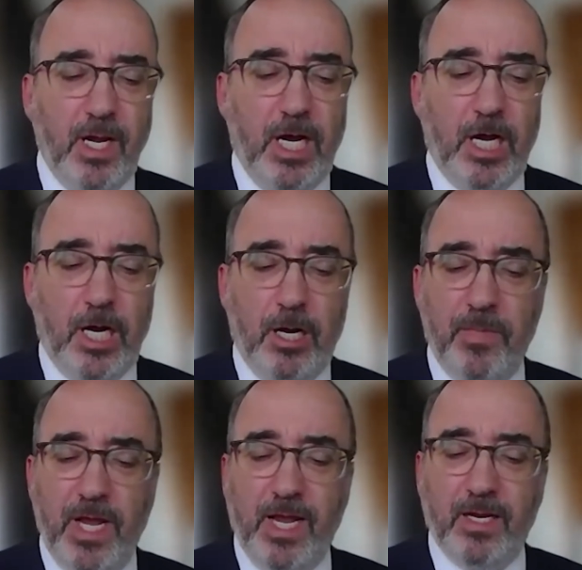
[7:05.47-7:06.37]

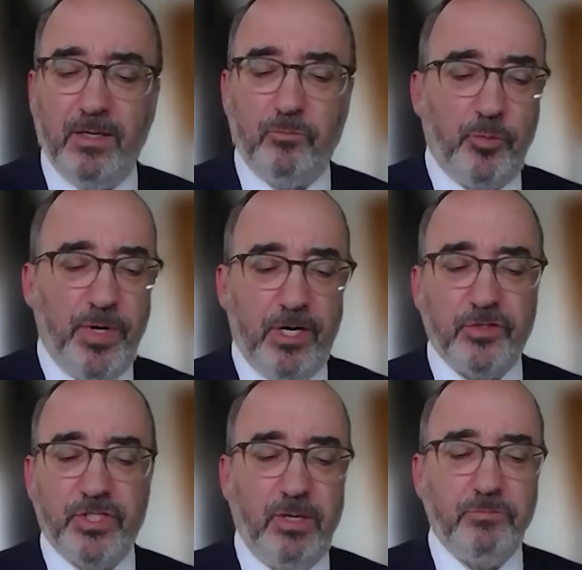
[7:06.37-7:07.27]
and prepare
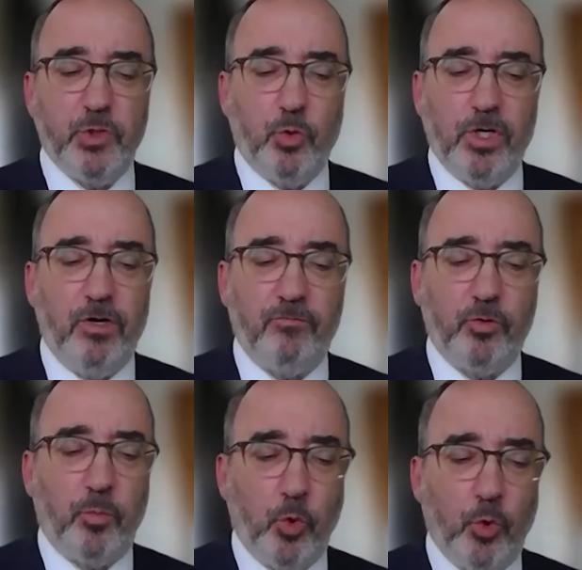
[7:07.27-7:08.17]
some sort of
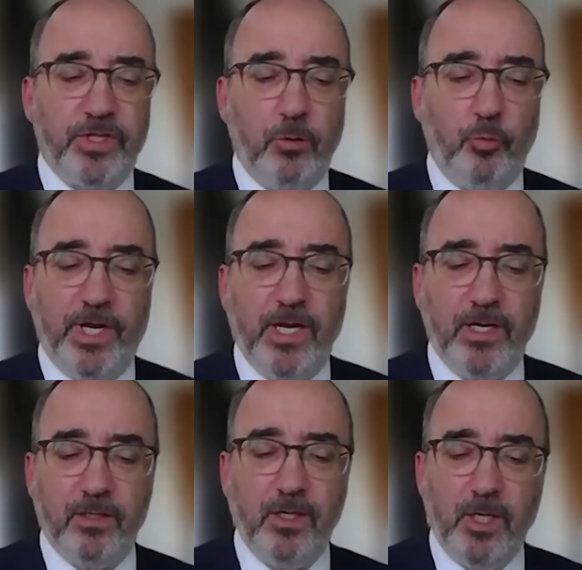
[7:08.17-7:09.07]
report that we
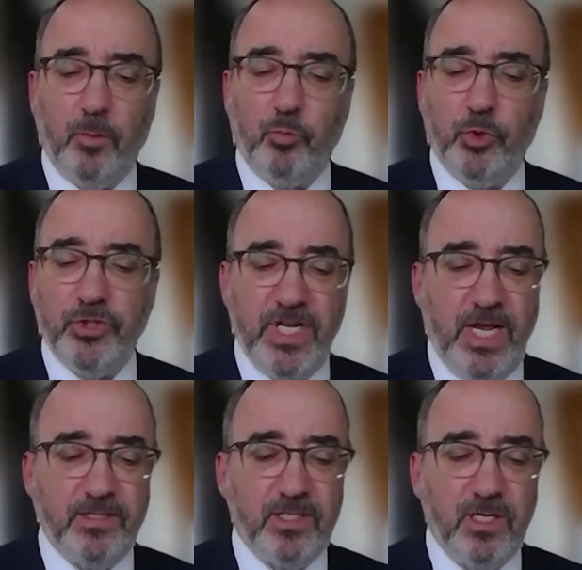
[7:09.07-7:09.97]
can
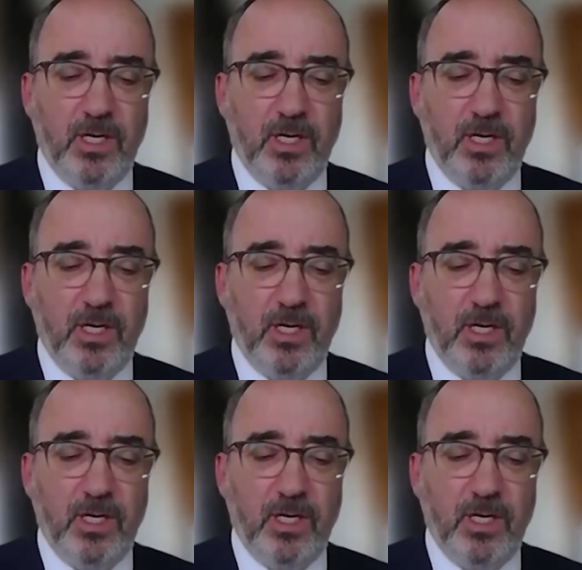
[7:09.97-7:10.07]
present.